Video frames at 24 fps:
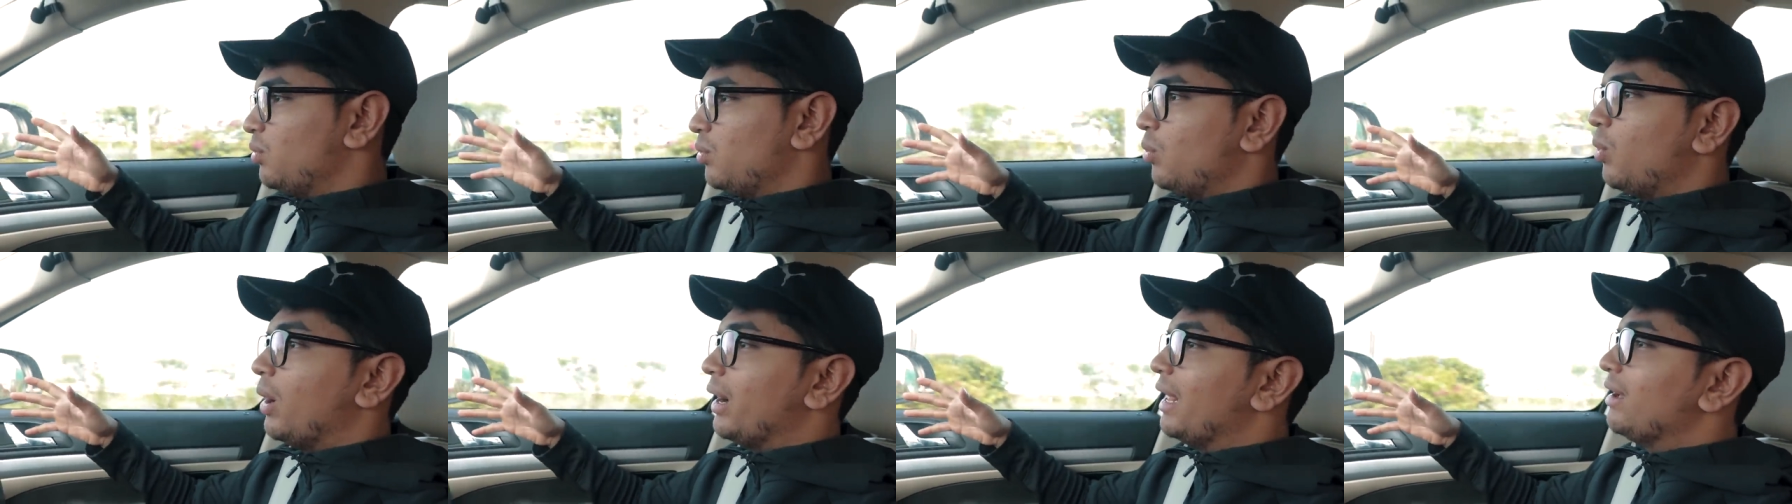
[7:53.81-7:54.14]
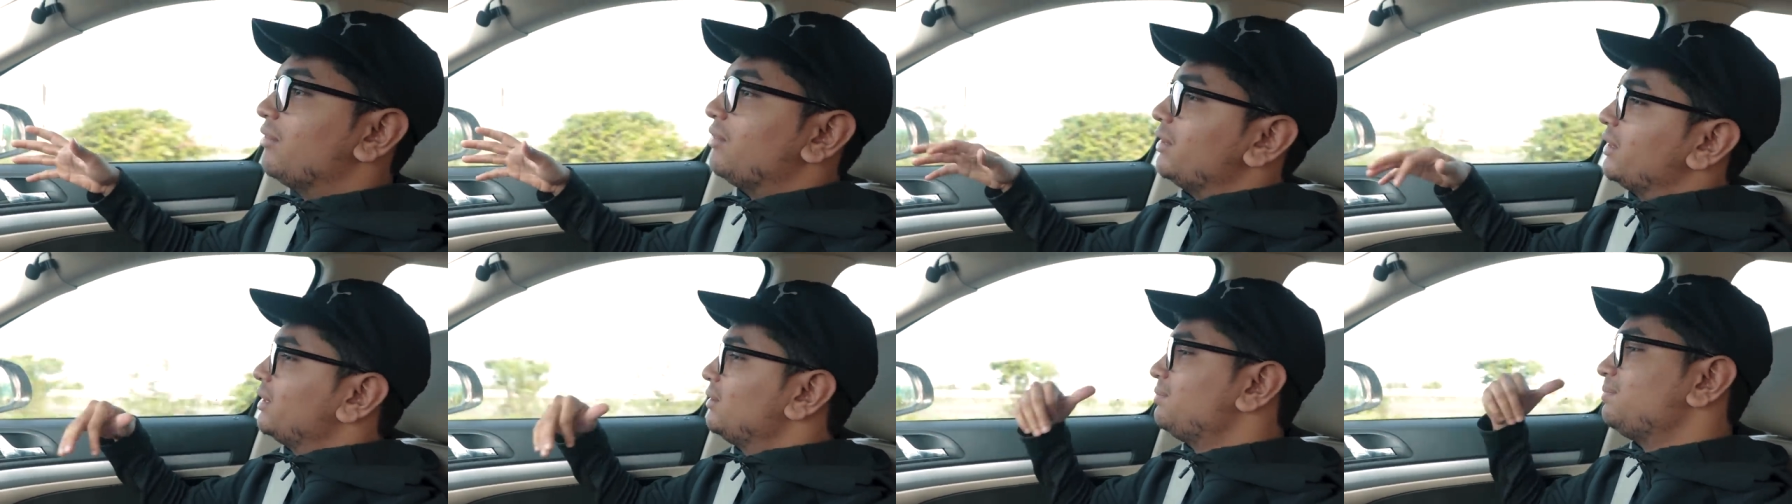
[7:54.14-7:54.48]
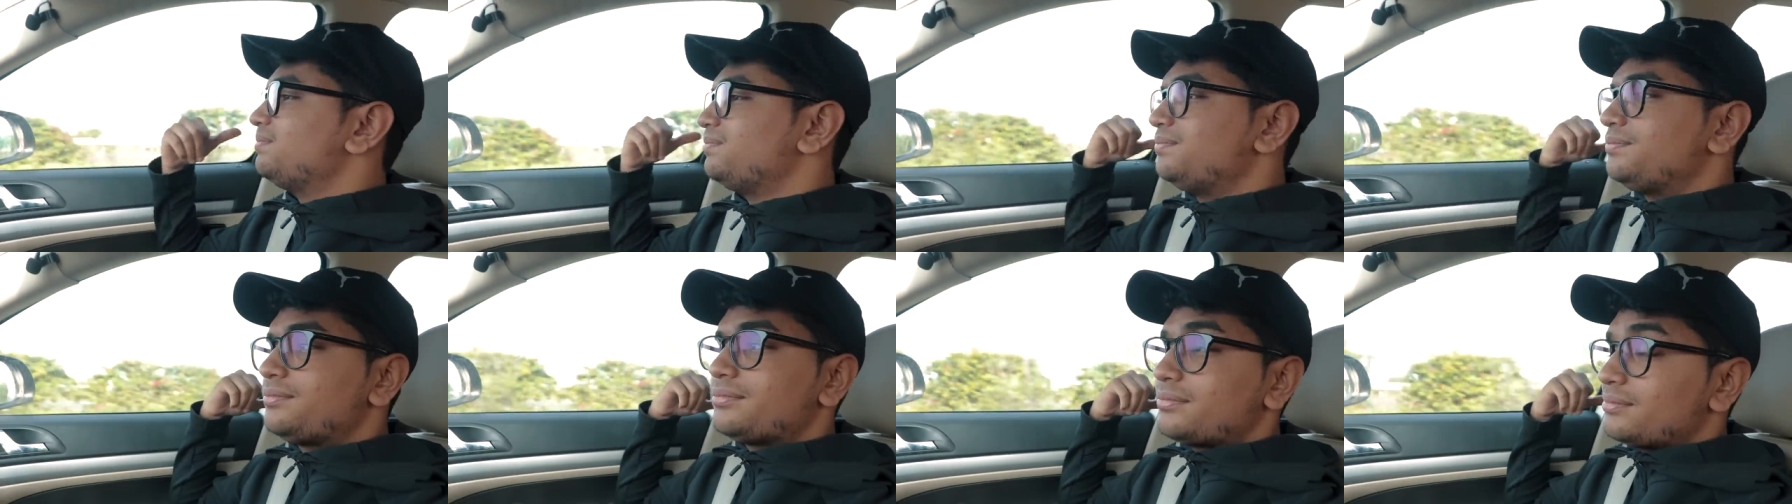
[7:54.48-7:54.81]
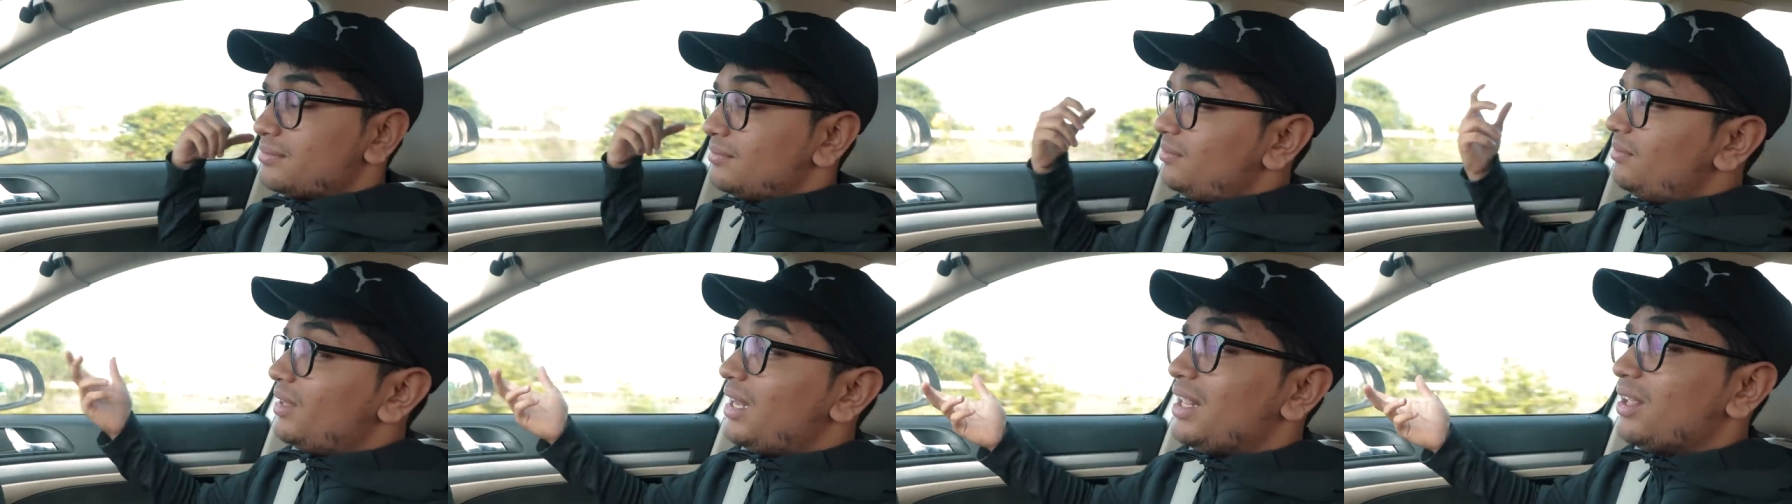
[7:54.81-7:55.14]
Whatever,
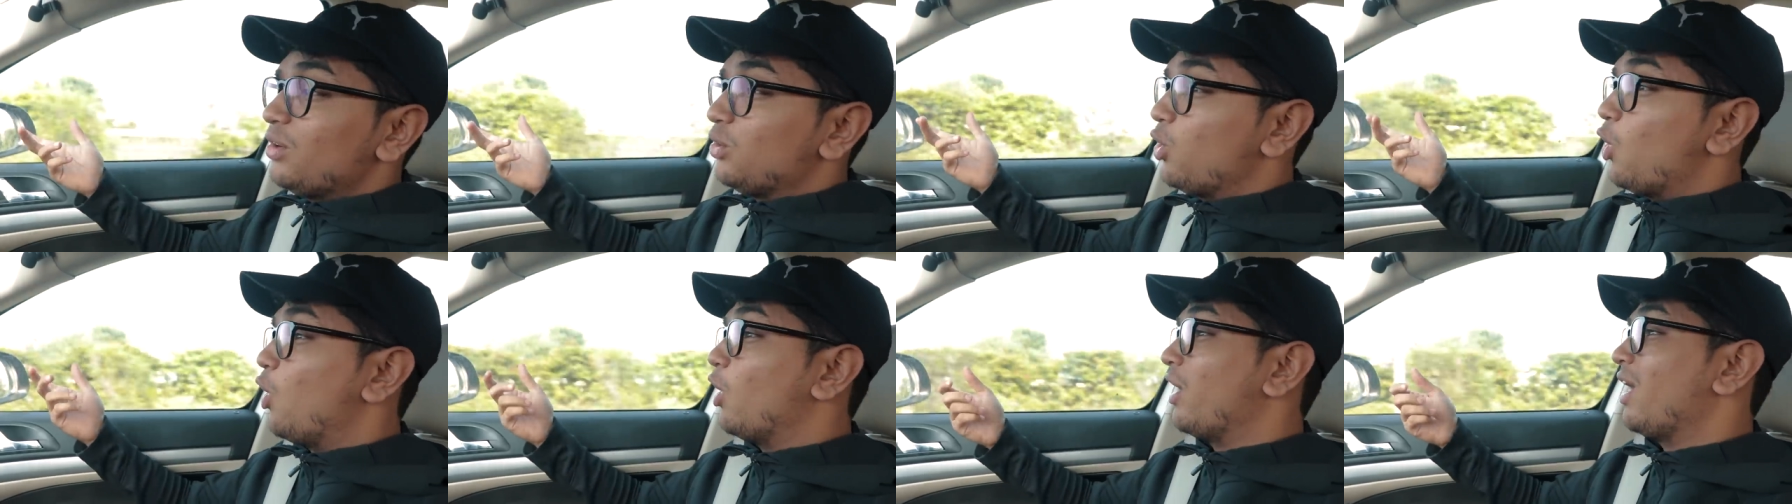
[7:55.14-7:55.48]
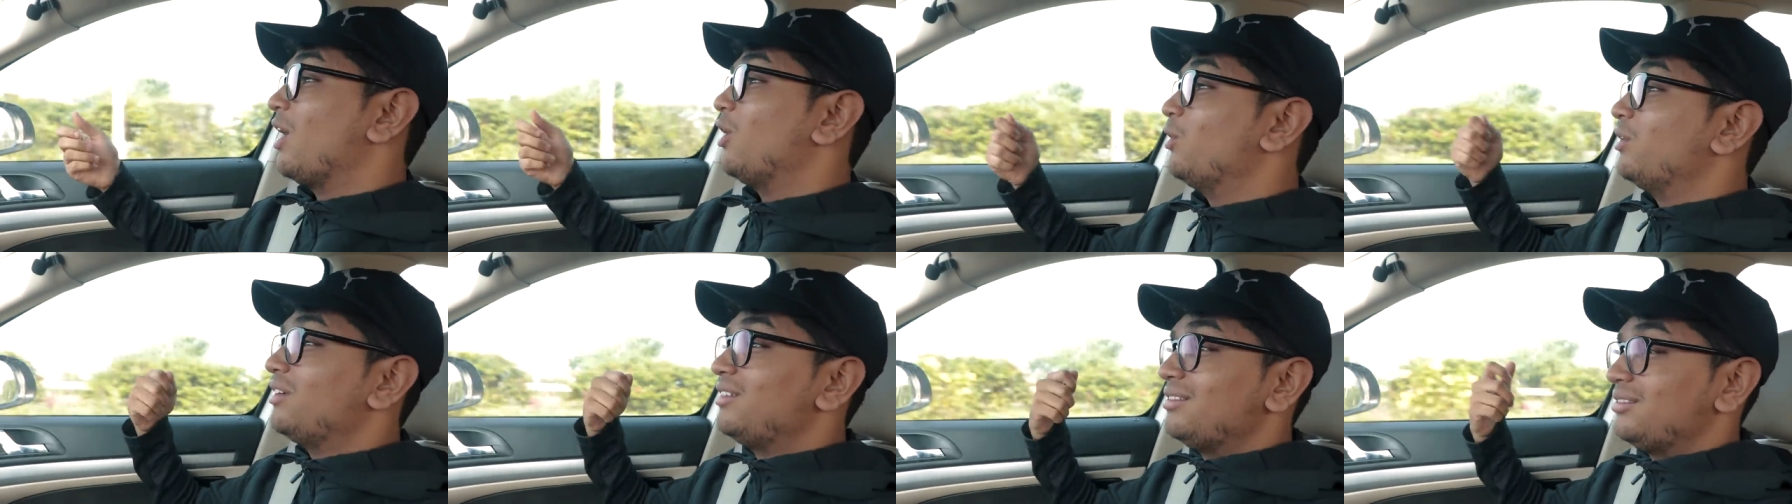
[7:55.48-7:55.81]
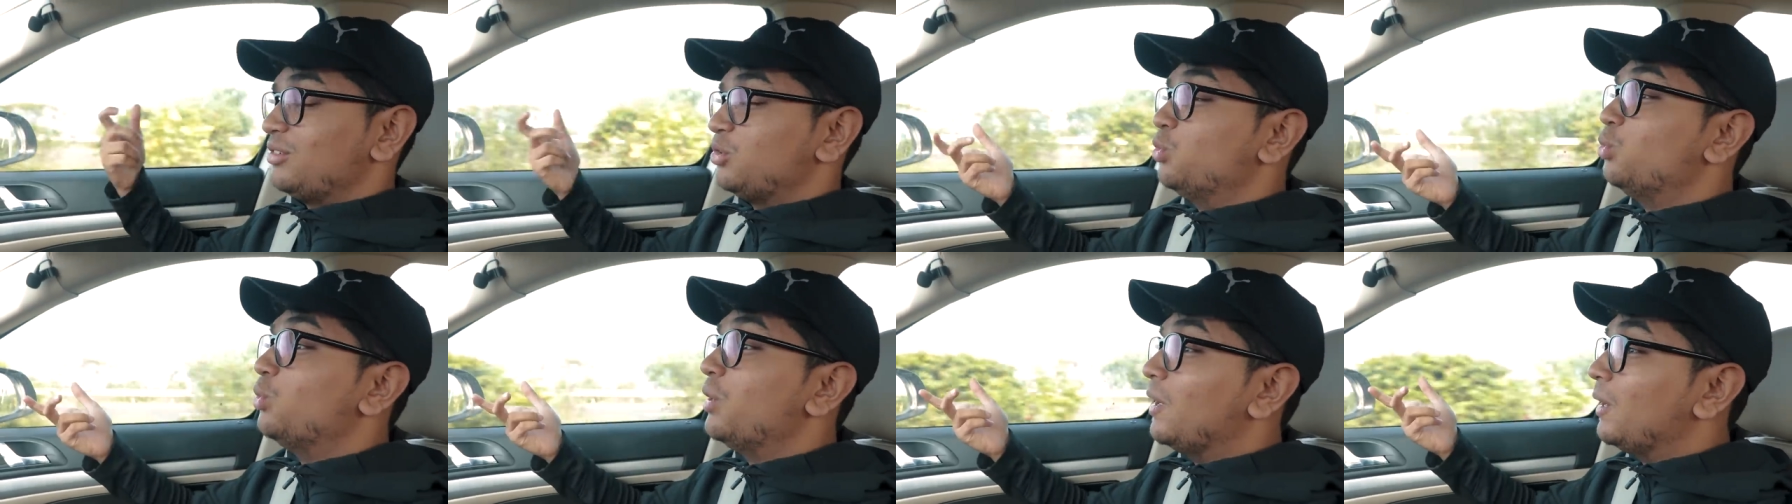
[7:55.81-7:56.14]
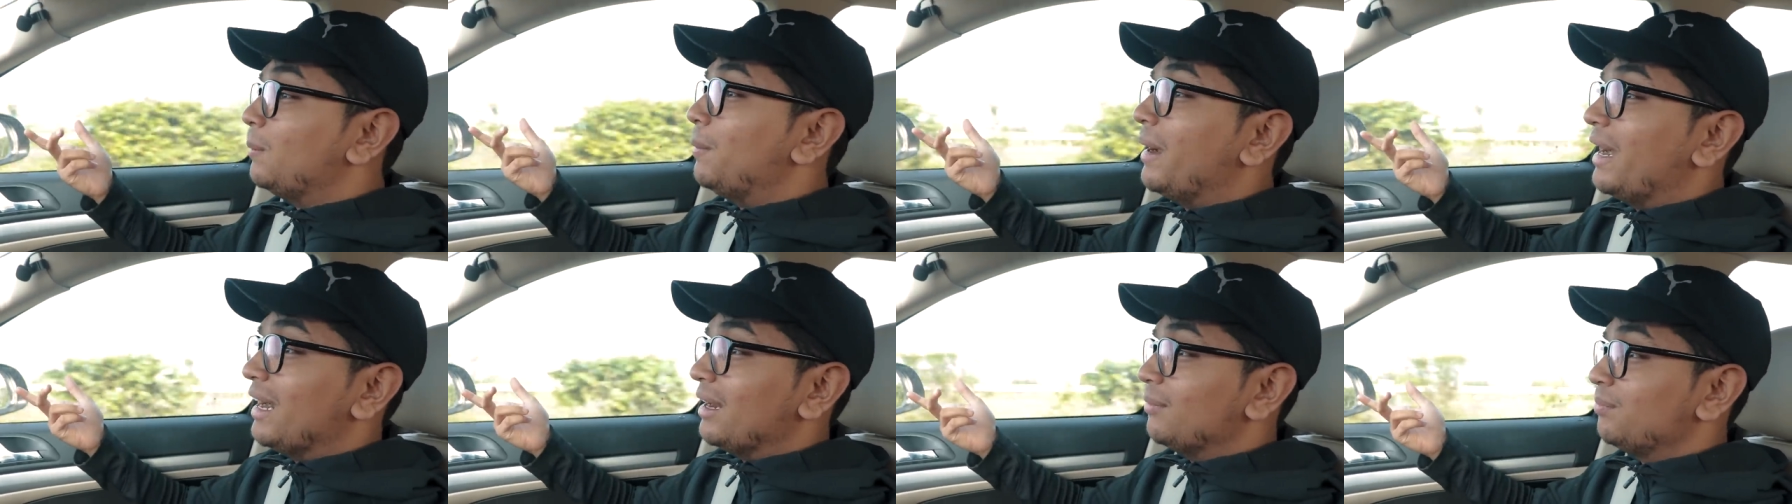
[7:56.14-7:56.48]
got out. Google
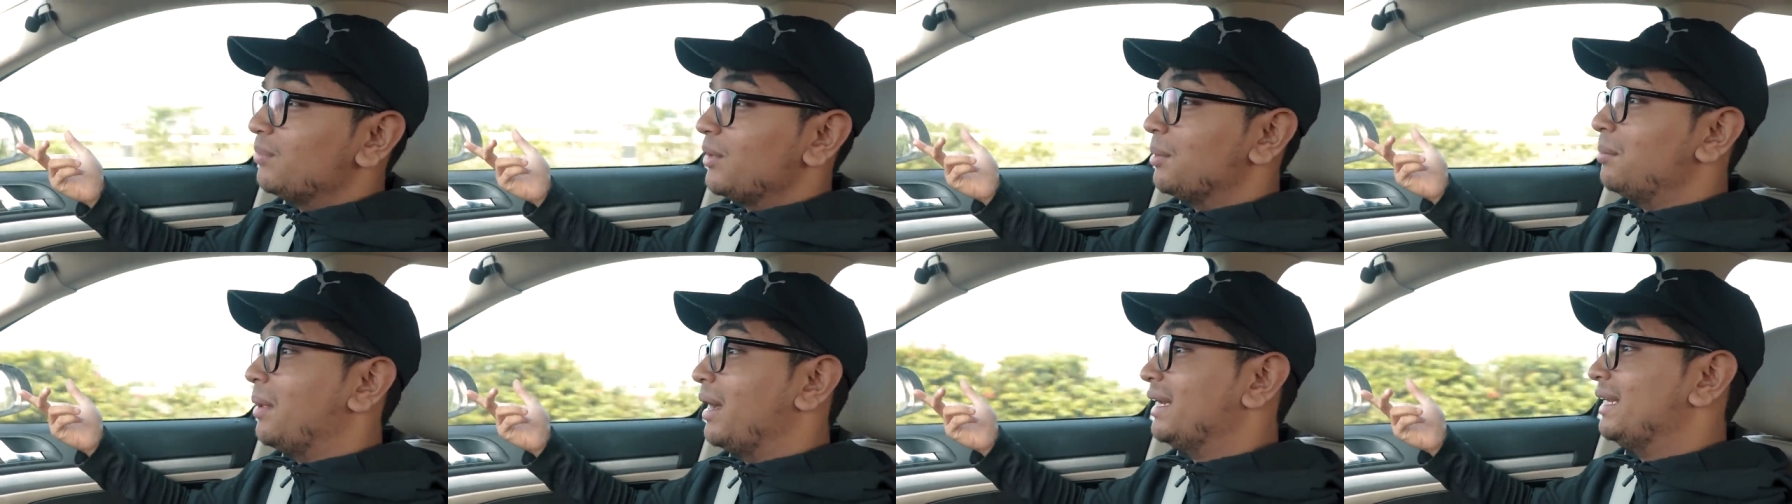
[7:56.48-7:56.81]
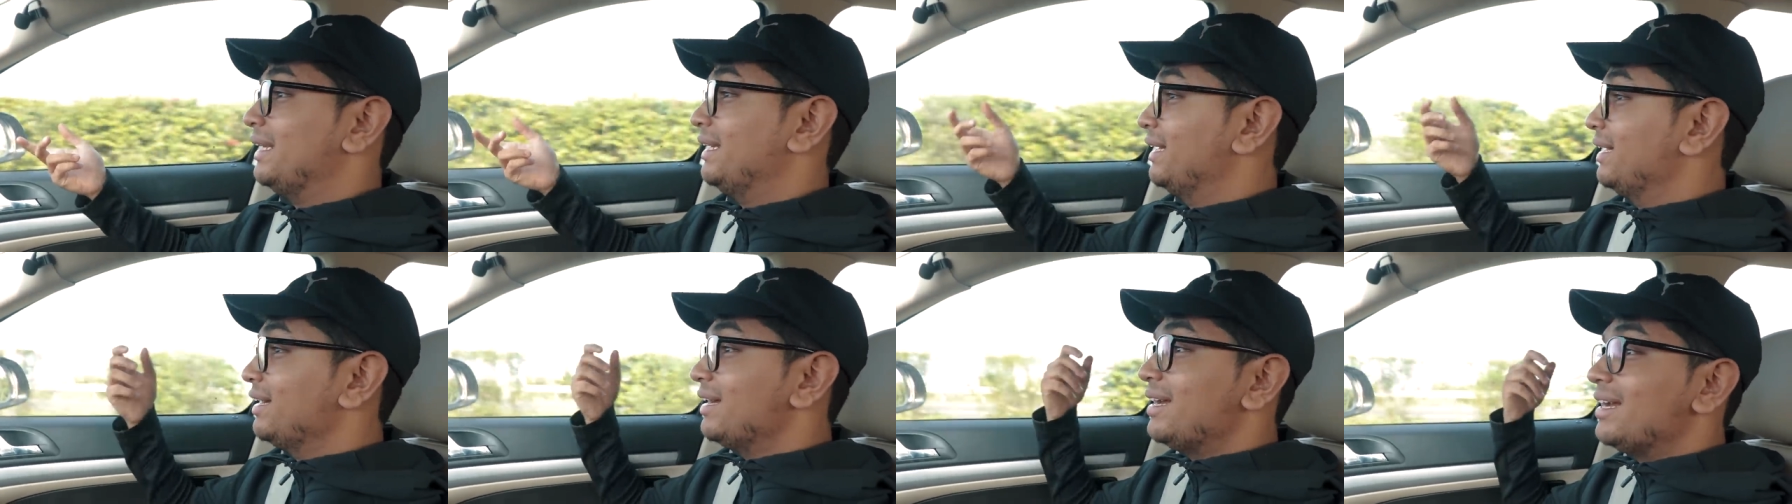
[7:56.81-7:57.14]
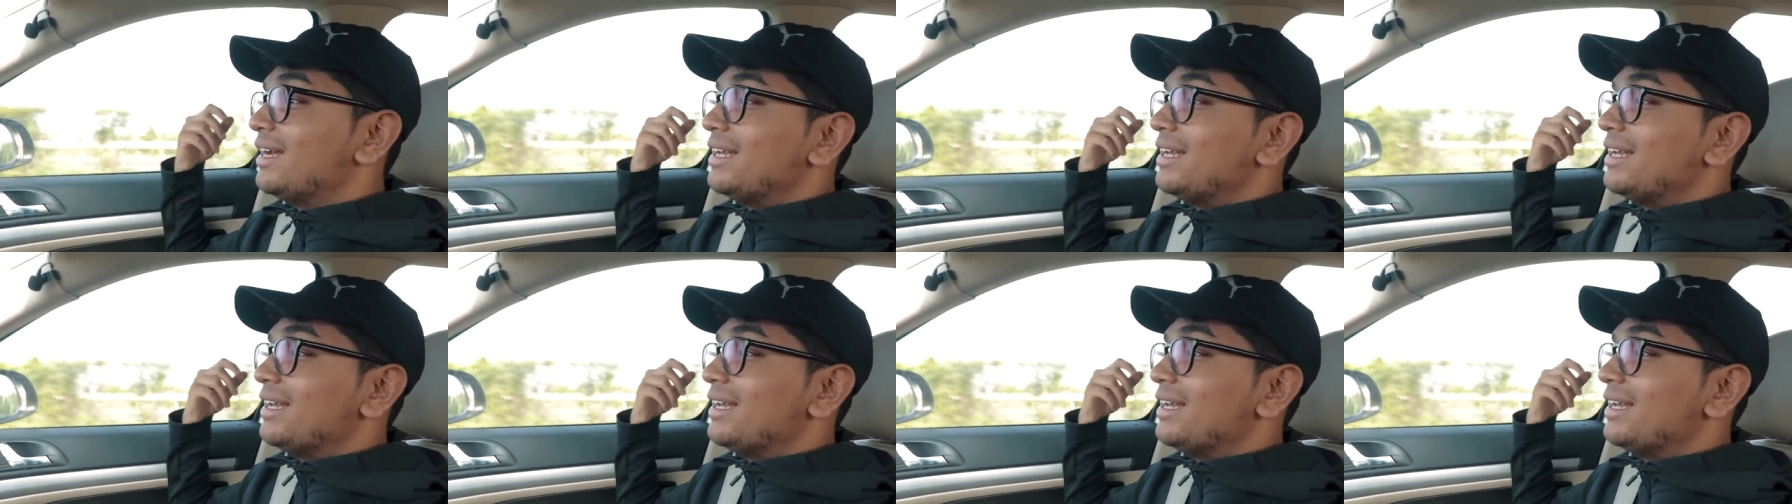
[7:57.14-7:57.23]
paid him the money.